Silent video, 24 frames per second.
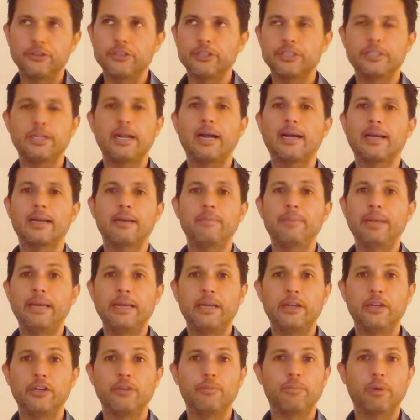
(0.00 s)
just not going to
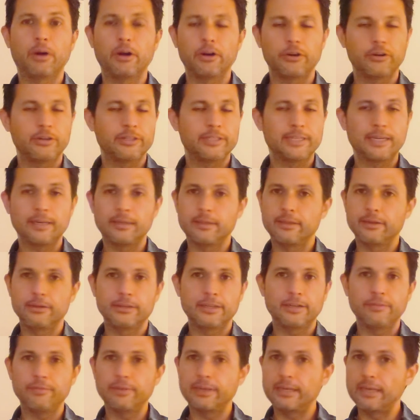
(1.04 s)
make good partners. They're
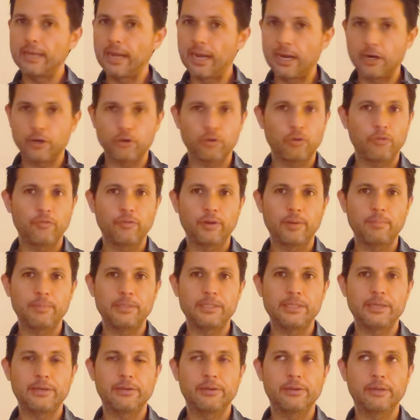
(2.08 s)
definitely not girlfriend
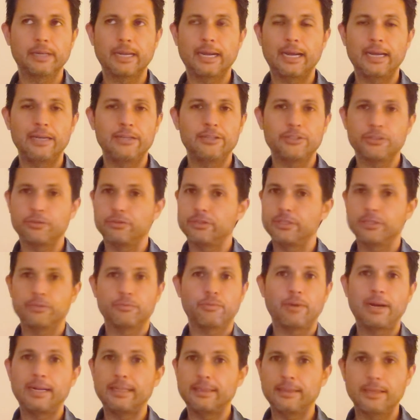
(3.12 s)
material guys. So
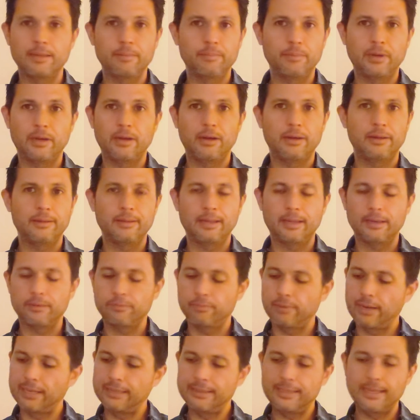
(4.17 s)
just write them,
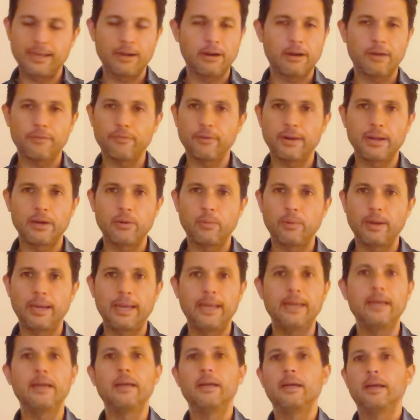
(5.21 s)
write that off right
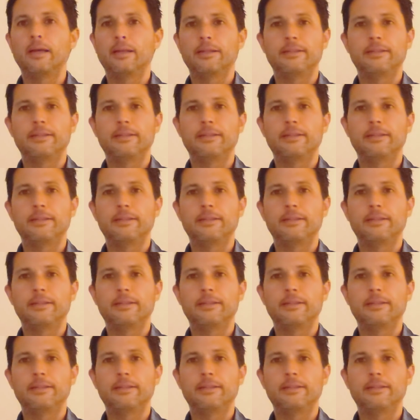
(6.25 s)
away.